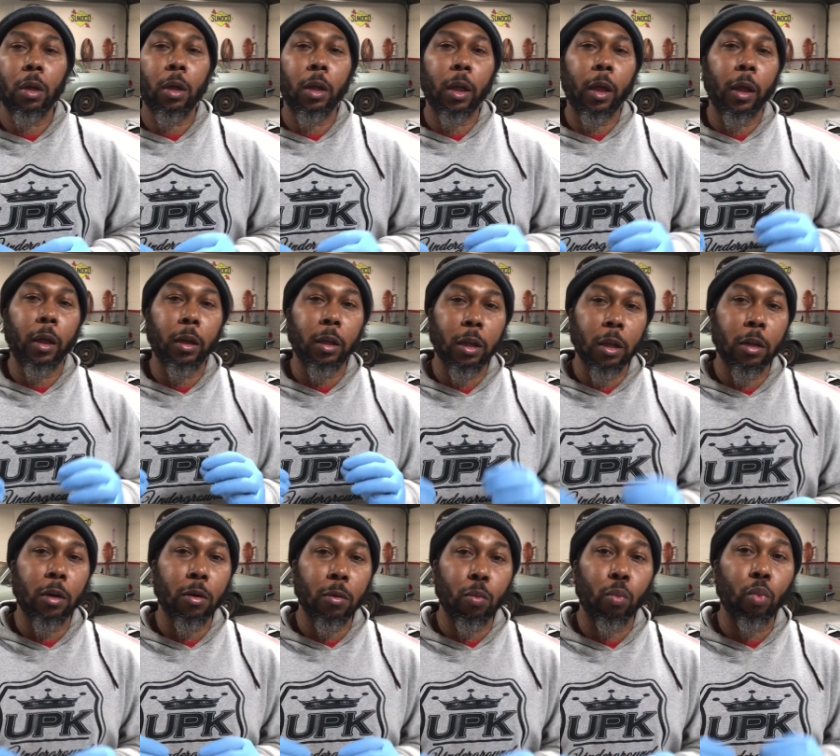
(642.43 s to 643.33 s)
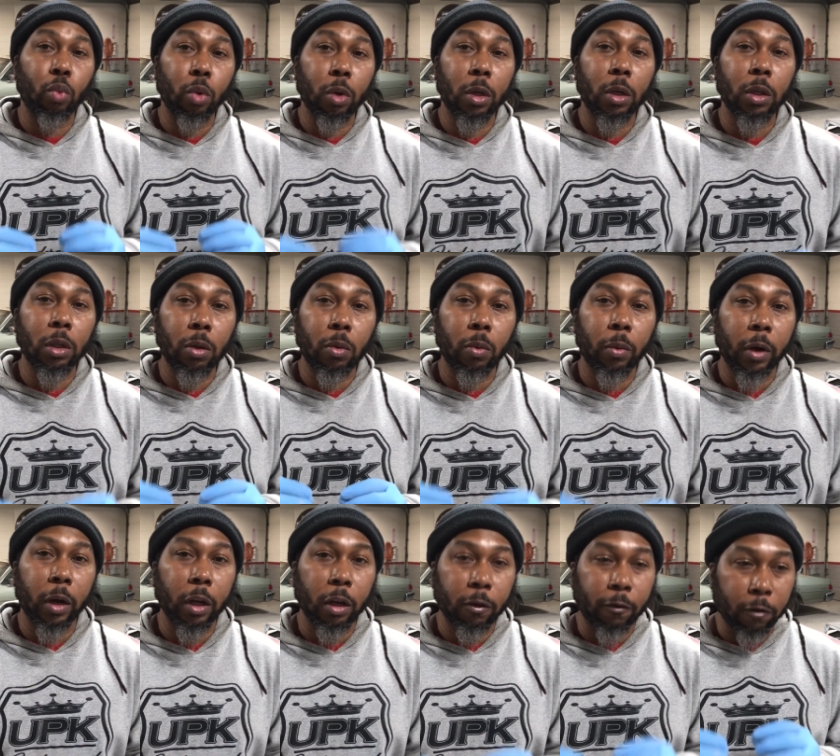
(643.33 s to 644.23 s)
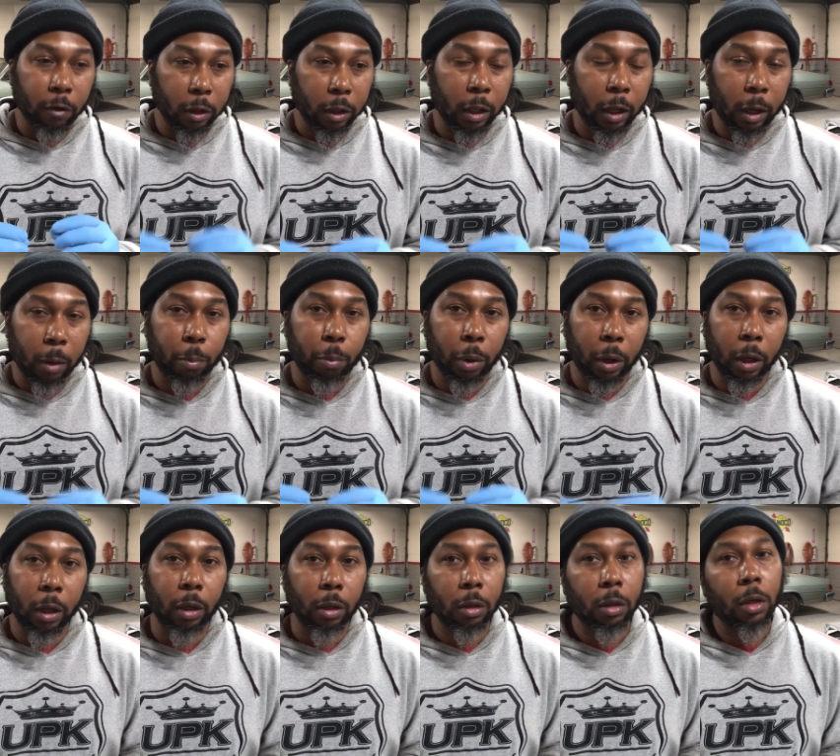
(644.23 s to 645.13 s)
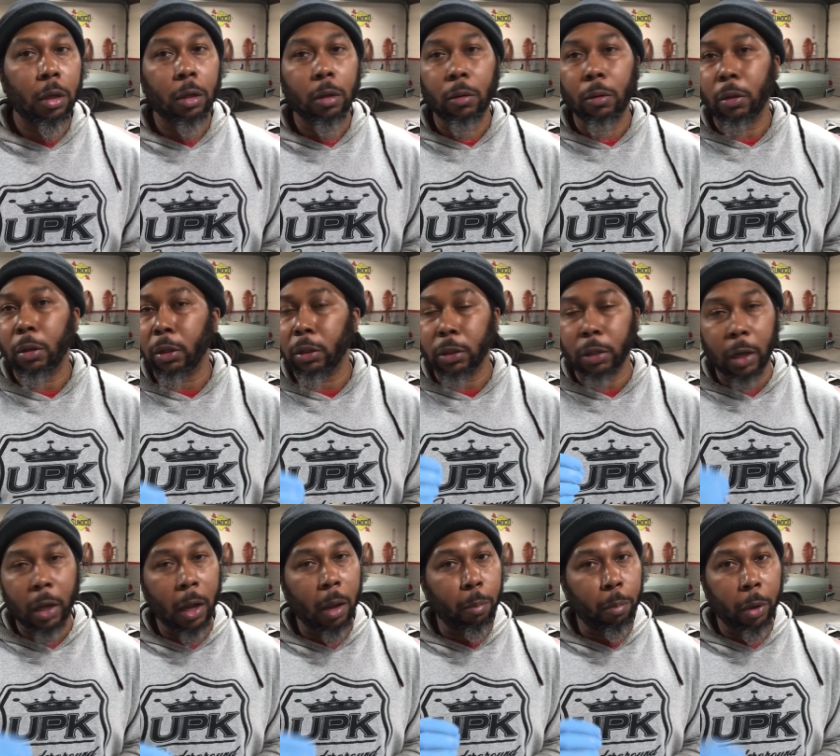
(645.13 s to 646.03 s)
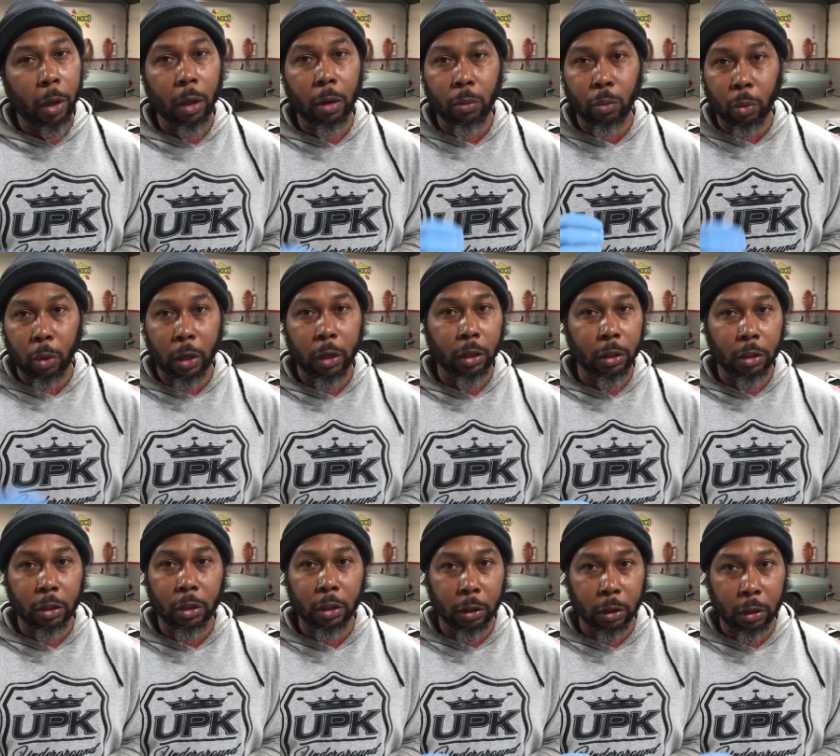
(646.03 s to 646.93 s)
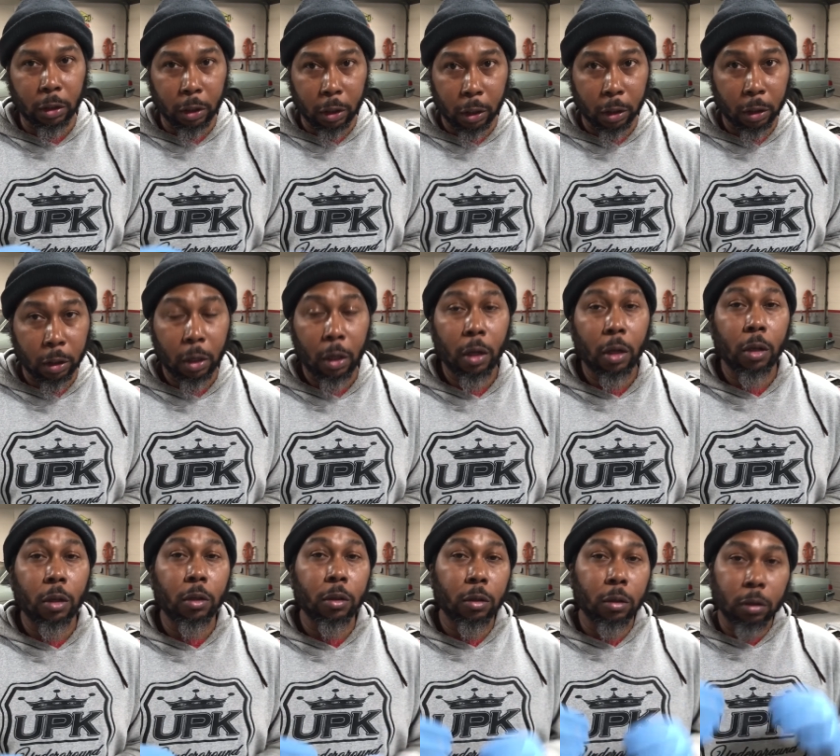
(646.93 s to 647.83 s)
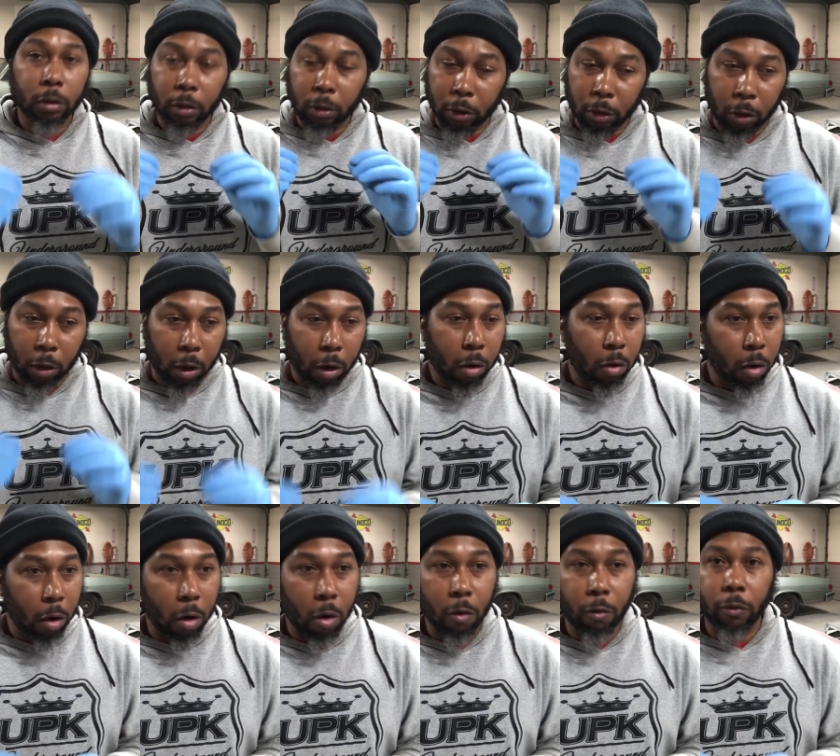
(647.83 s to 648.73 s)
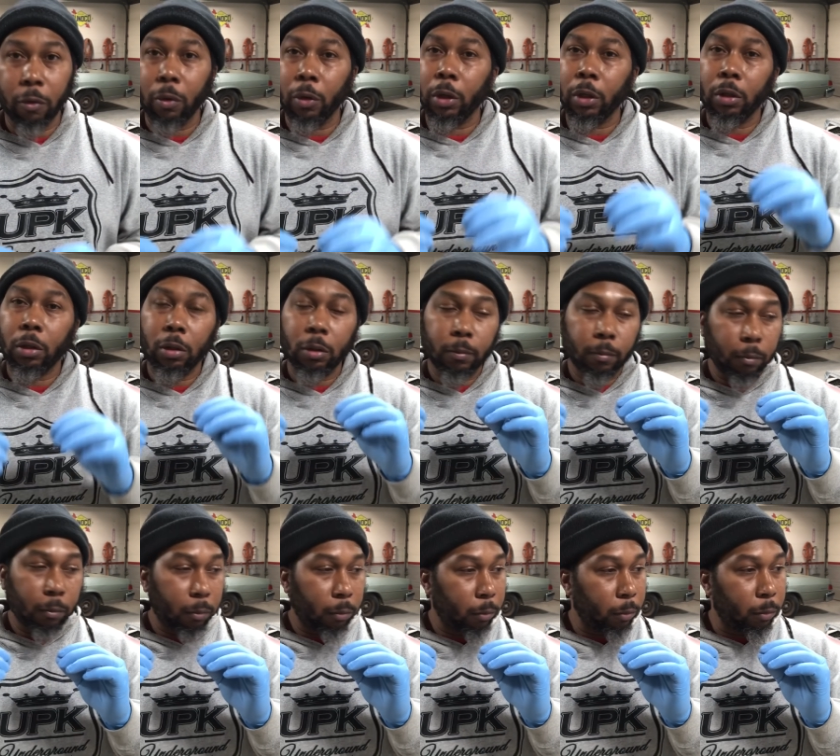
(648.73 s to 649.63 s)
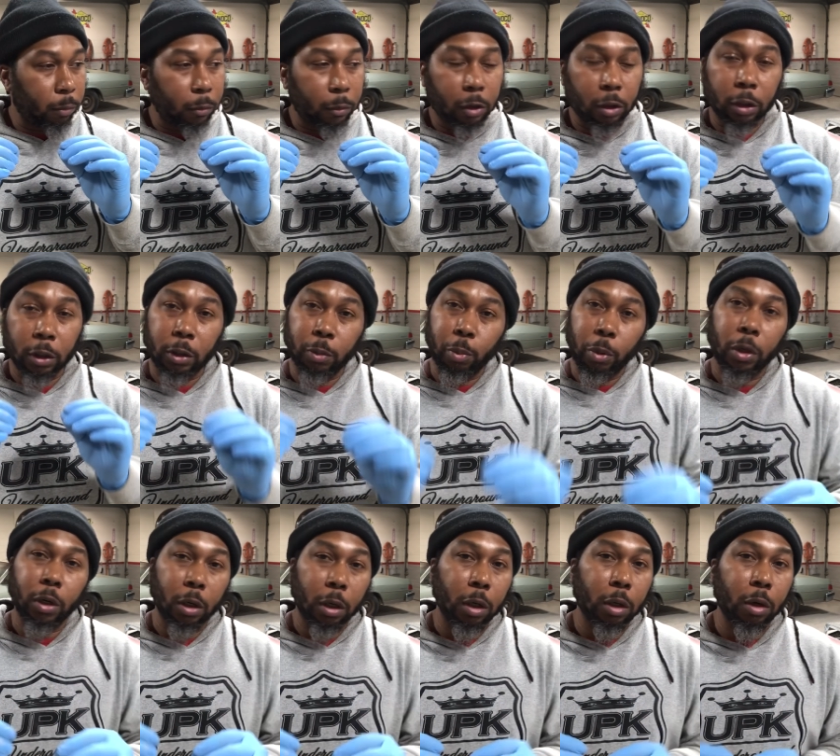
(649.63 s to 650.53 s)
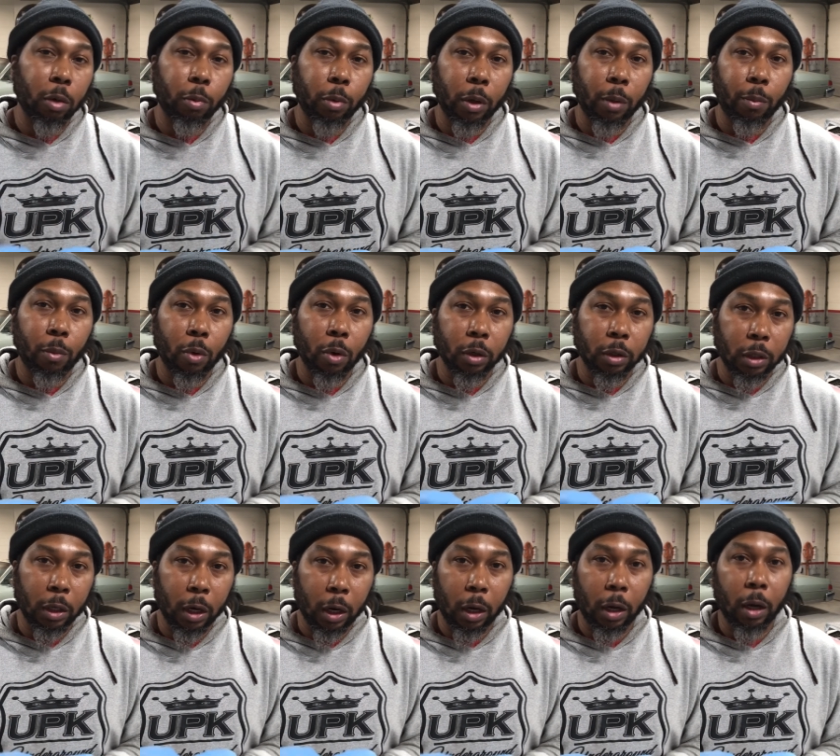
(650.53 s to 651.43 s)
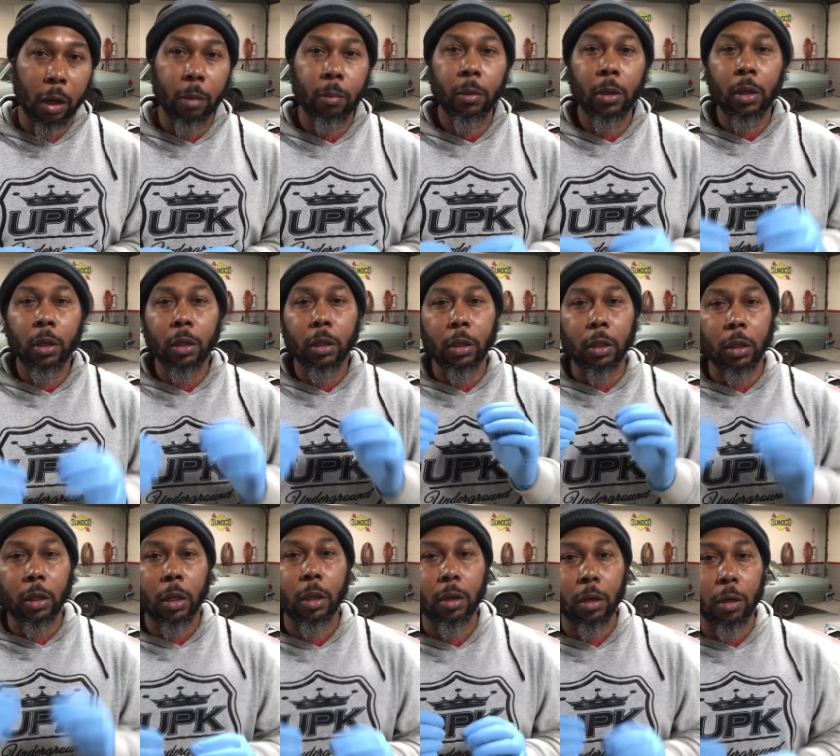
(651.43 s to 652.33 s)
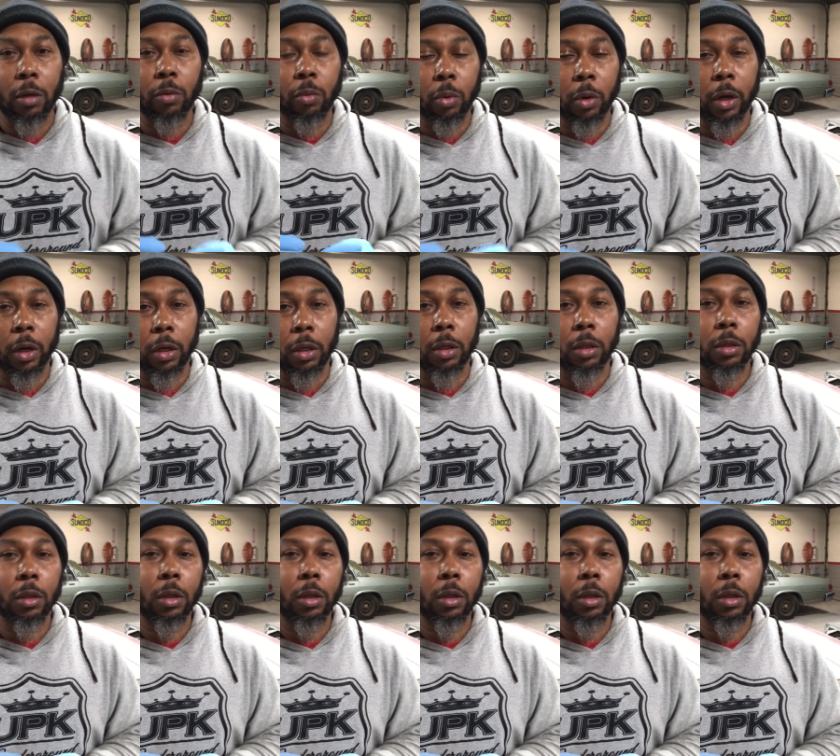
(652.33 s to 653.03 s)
and get them really ready for that paint. It's not paint ready just yet. Go over it, just spend a little bit more time getting it ready,